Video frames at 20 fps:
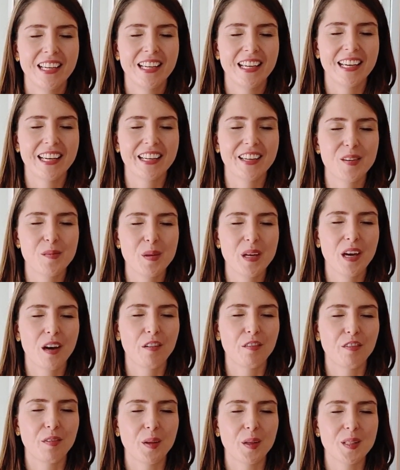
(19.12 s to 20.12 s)
It could be
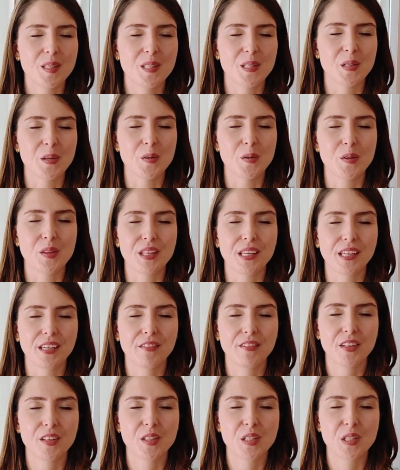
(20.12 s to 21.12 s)
helpful to think
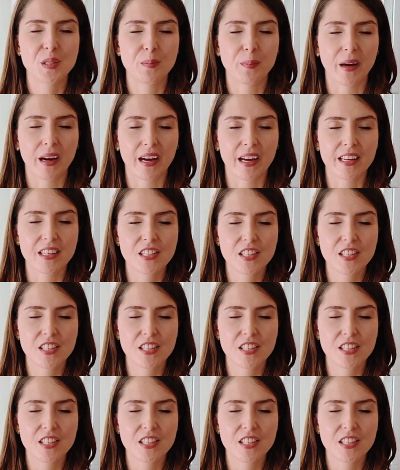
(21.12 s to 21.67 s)
of your spine